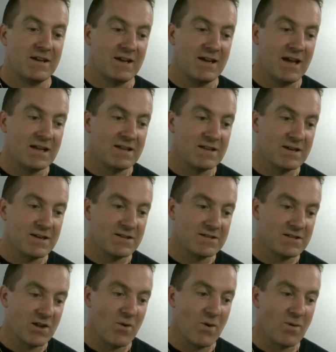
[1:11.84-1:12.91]
and the
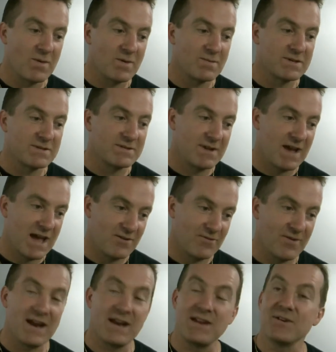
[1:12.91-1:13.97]
slower one had a
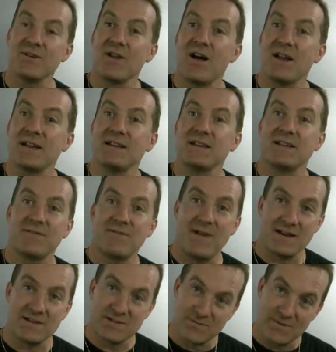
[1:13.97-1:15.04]
radial on it and the
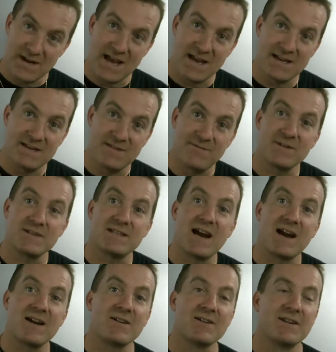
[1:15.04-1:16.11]
faster one had a different
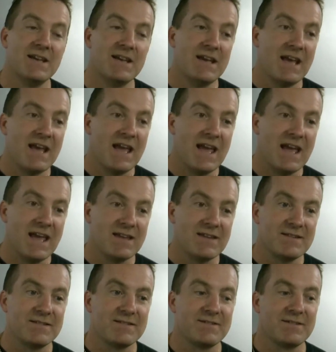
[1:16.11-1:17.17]
tire.
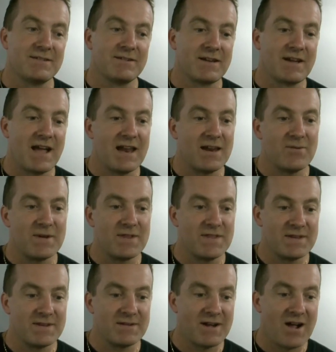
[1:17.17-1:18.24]
And kind of with
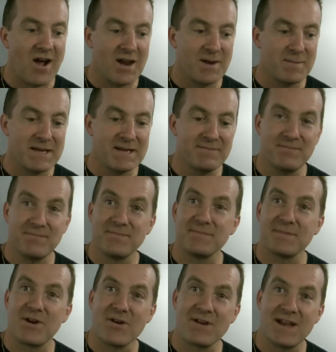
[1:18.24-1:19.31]
the economy,
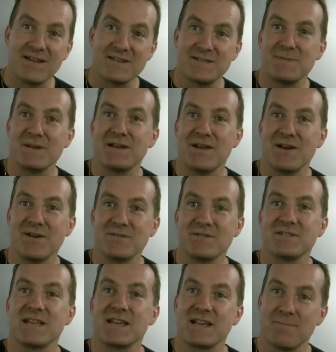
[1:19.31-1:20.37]
car counts have been low,
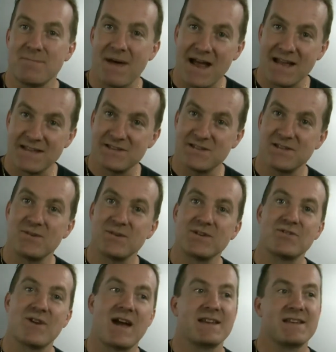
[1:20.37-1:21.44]
so they combined the two and
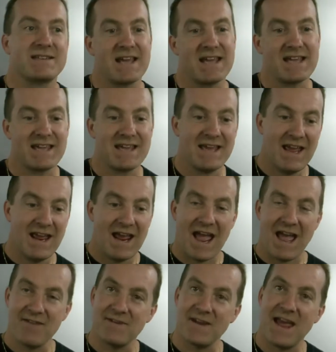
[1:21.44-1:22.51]
tried to take
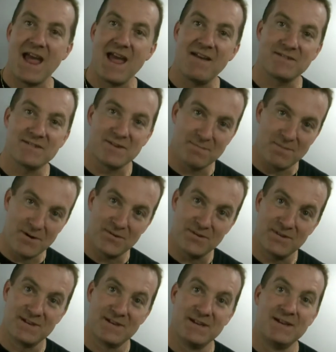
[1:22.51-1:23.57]
half and half so both
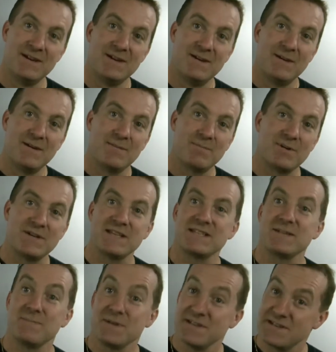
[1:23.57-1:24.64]

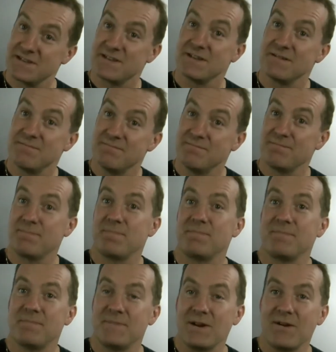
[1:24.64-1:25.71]
participants could,
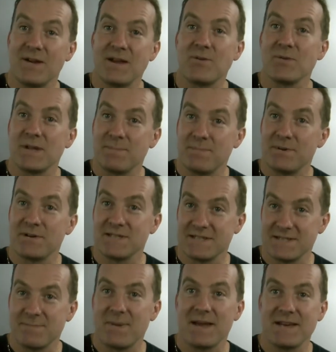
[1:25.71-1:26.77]
equally
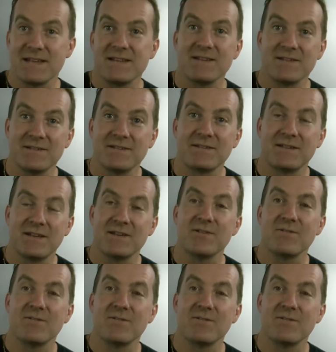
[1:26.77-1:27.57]
participate in the